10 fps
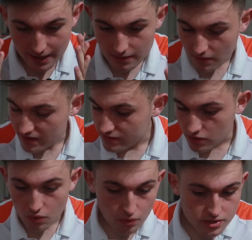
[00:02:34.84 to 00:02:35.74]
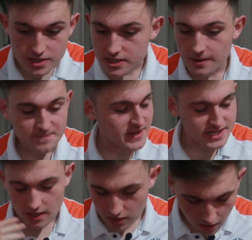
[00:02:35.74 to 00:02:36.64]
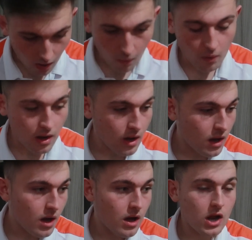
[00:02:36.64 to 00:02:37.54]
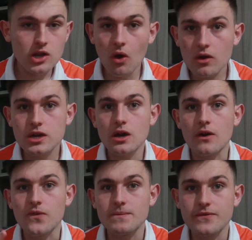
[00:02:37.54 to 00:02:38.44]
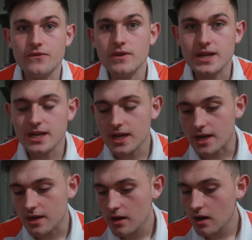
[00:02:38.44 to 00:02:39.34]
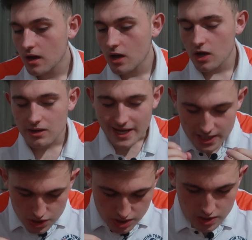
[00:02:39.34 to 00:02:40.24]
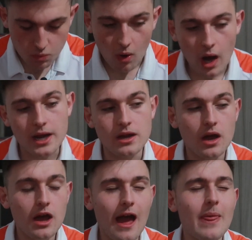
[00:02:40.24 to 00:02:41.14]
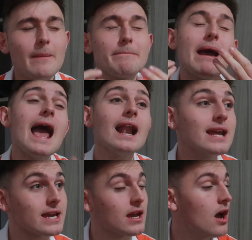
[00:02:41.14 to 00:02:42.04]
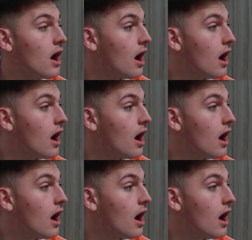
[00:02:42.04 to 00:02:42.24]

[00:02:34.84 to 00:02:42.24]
like in the corners, is a goal. Lockyer from the free kick, inches wide. And then Pelly.